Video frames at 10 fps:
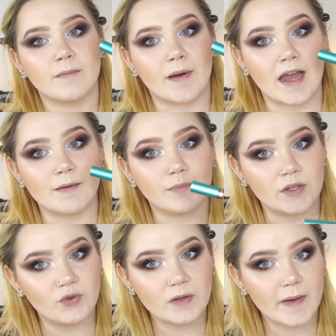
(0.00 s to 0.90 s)
by
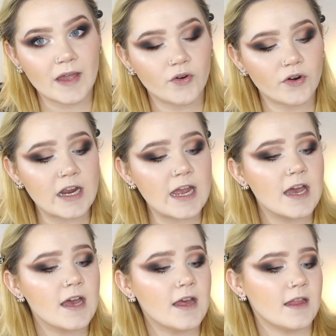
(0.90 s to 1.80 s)
Beauty Bakery.
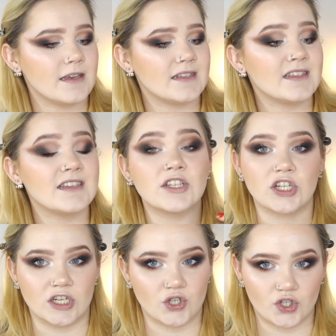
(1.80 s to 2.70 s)
This is in
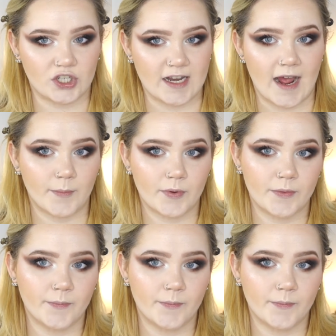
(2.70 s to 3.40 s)
Ginger Snap.